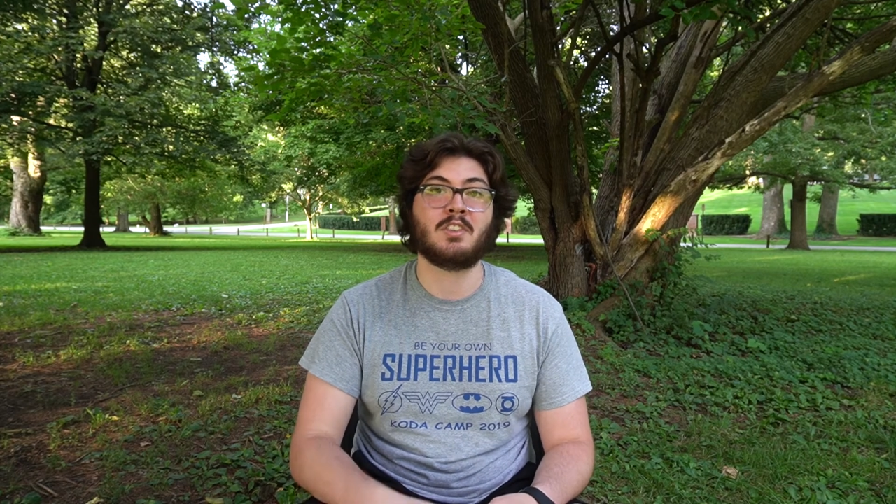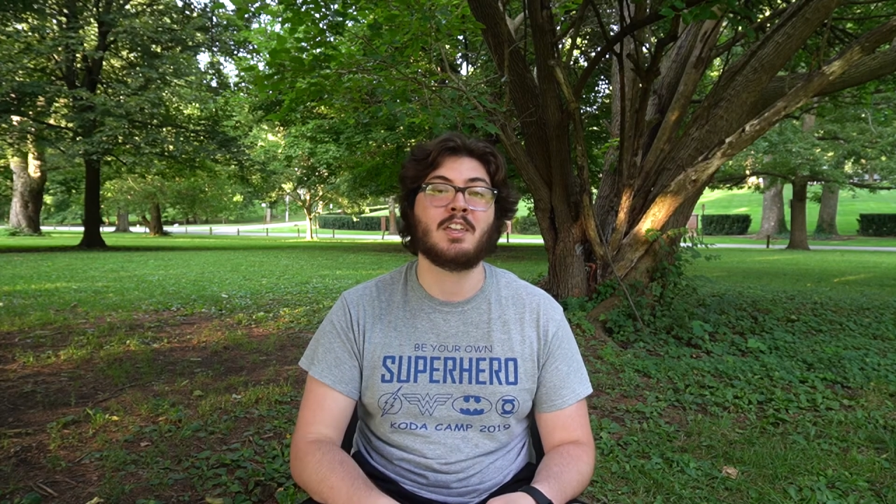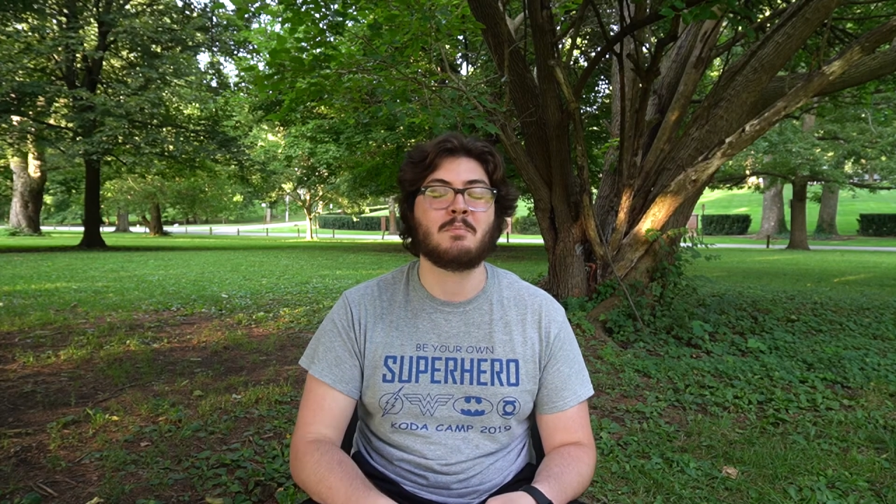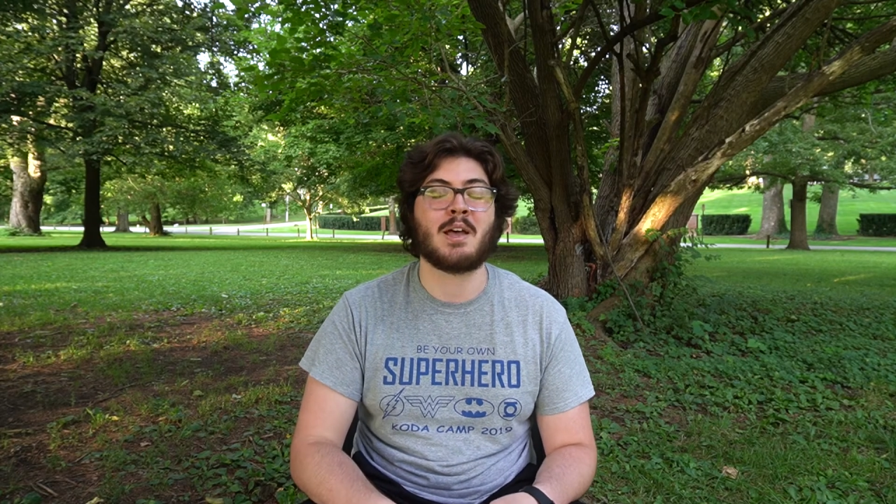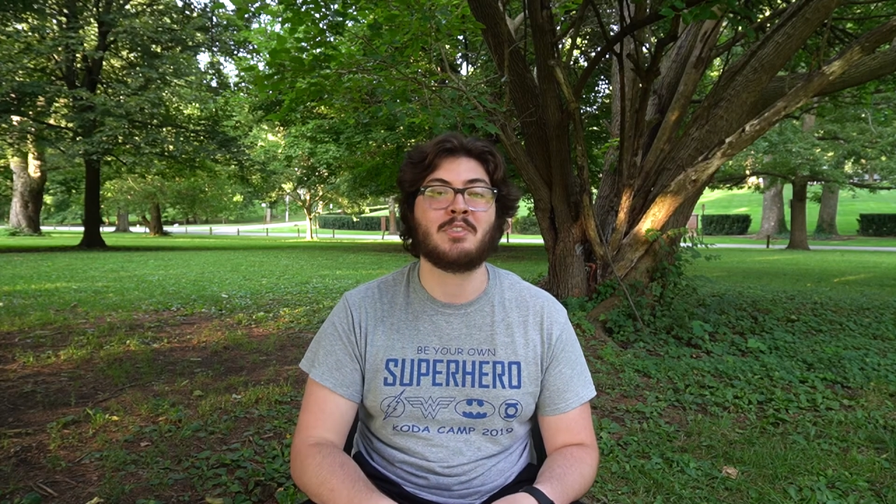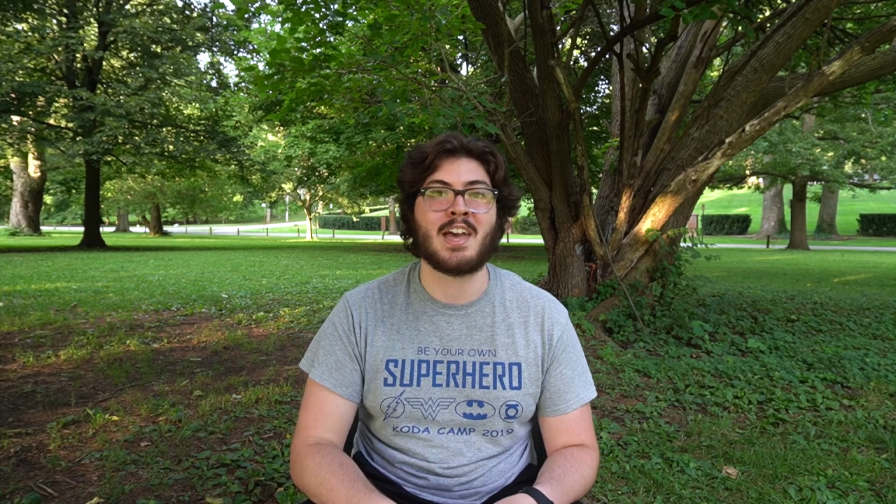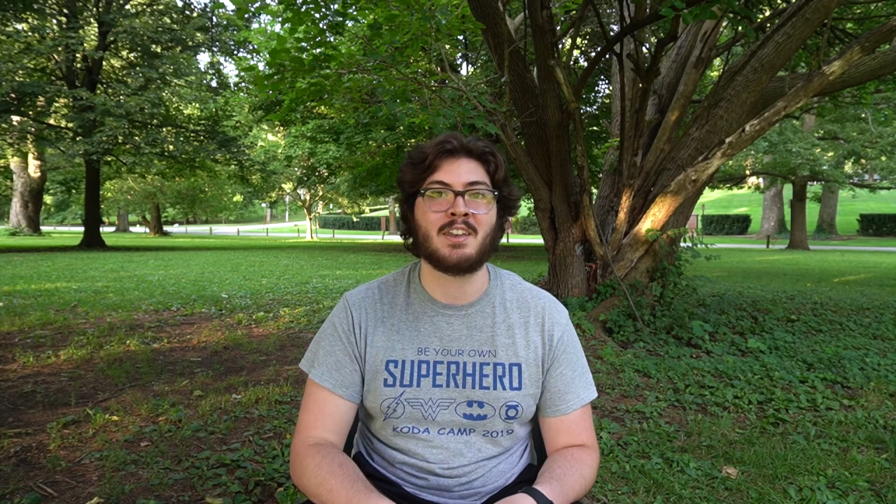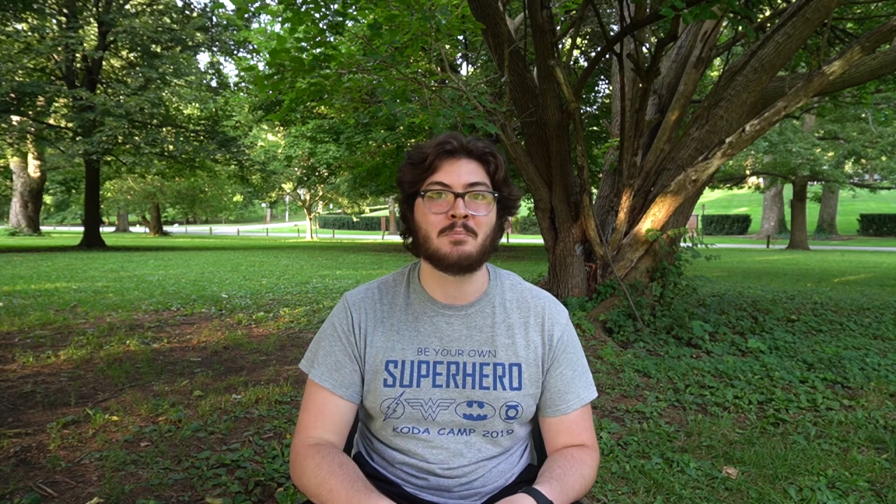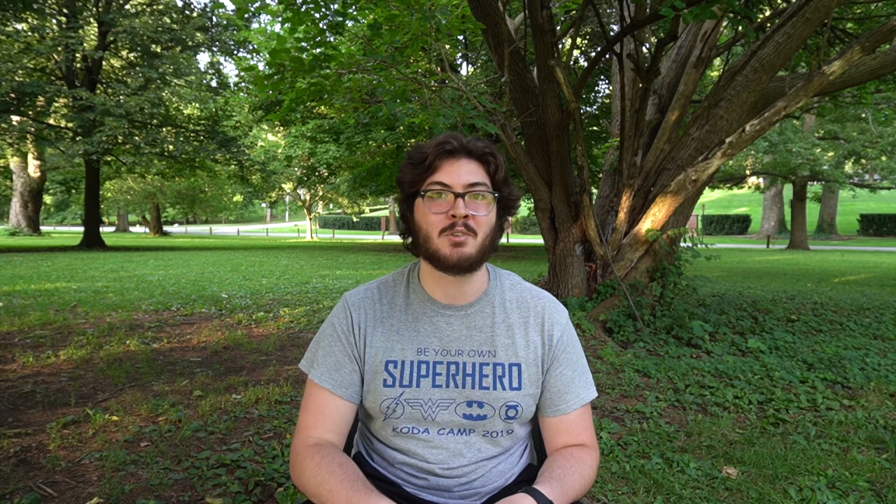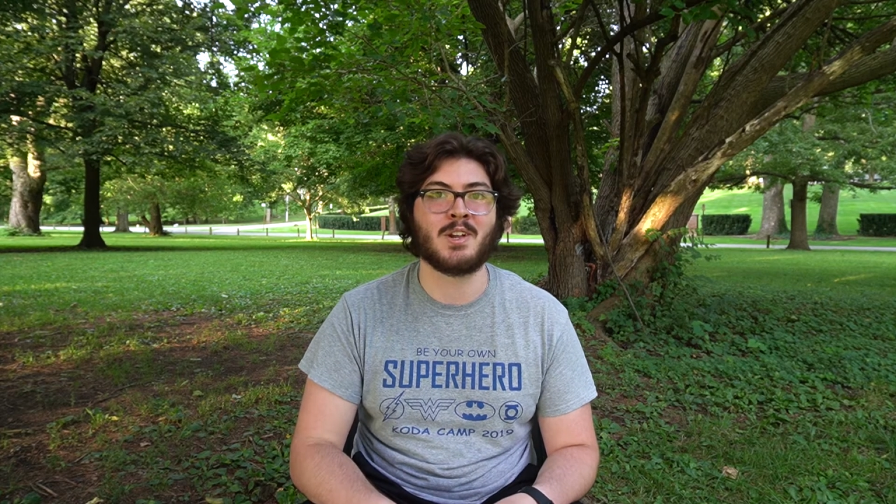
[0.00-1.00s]
think about that
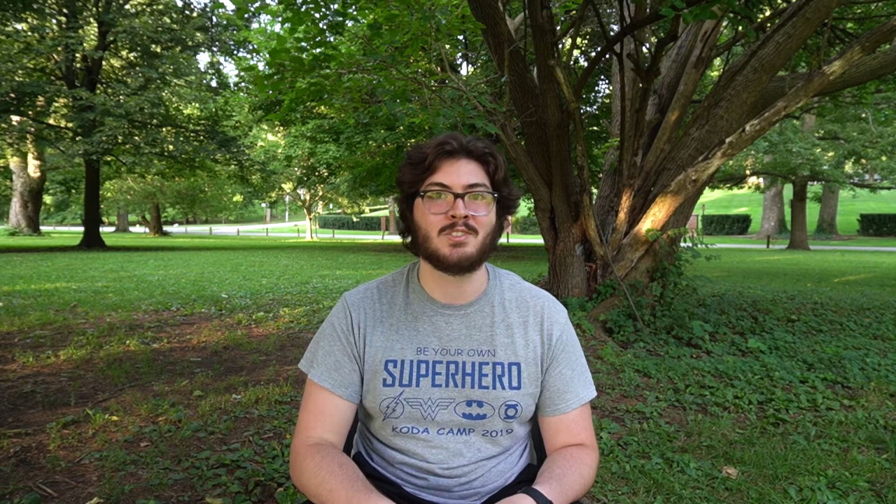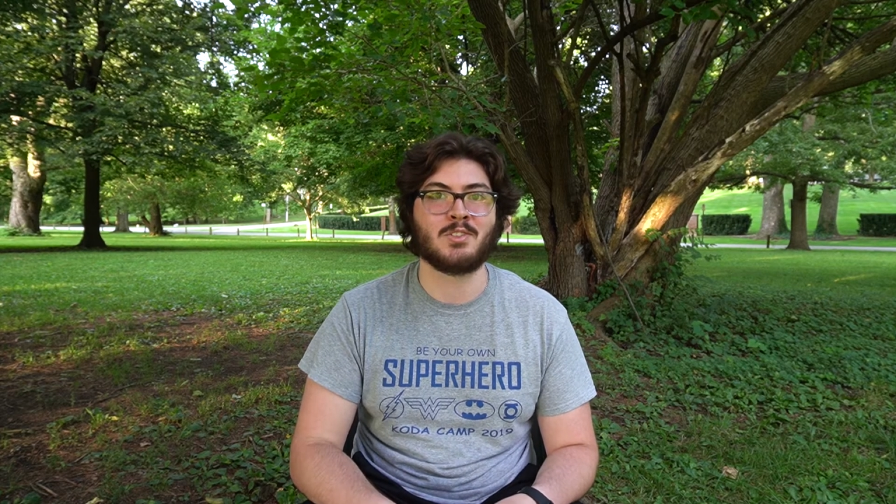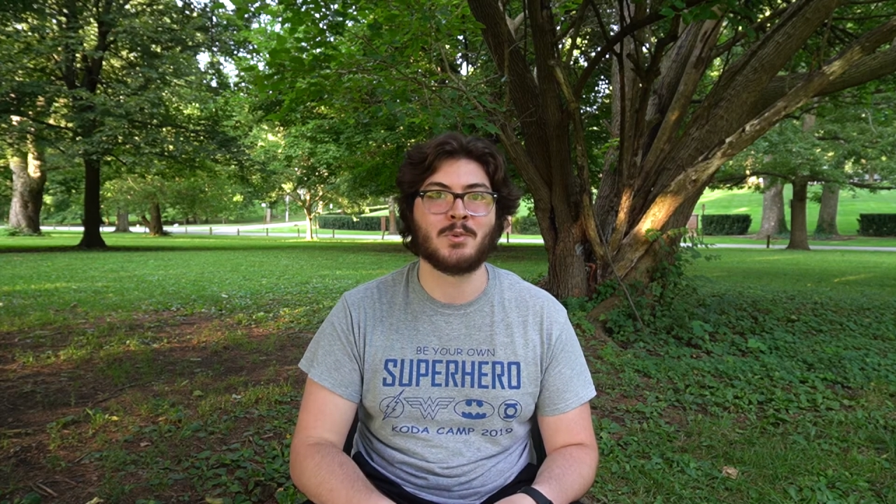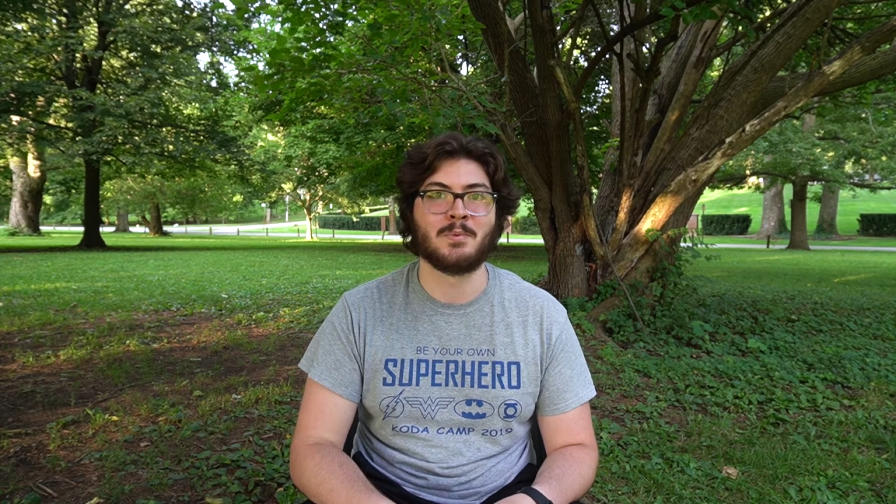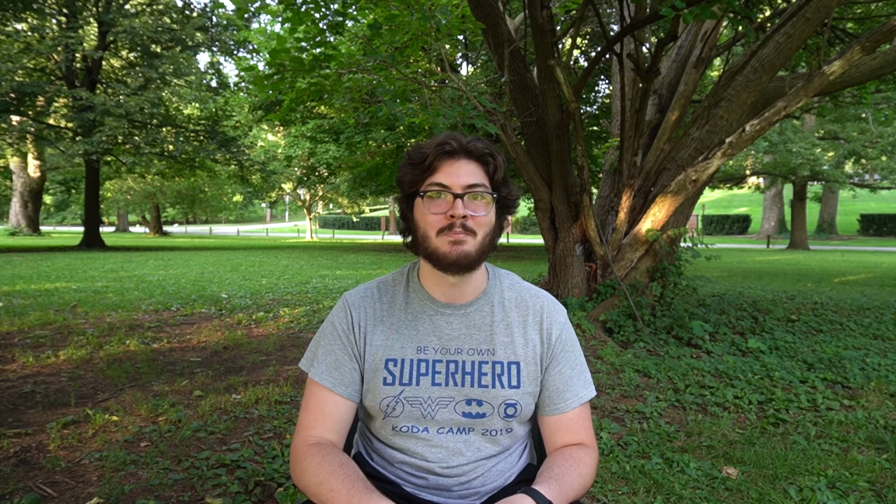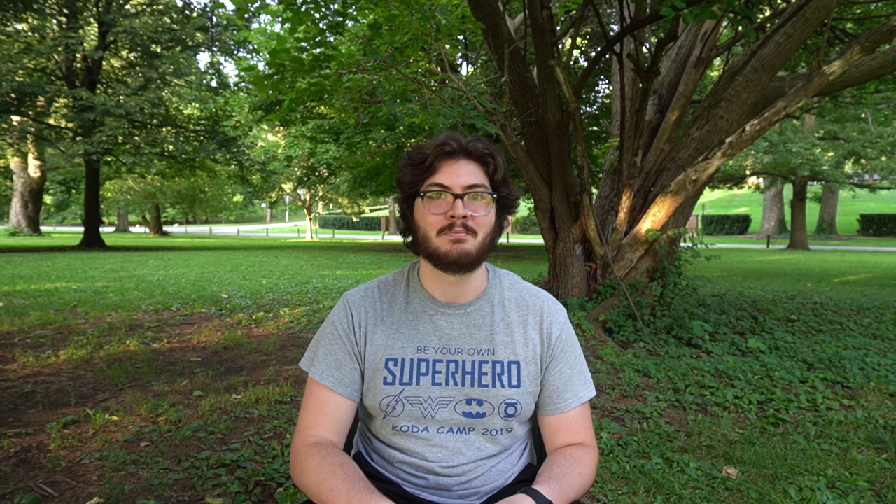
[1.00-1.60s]
upgrade too.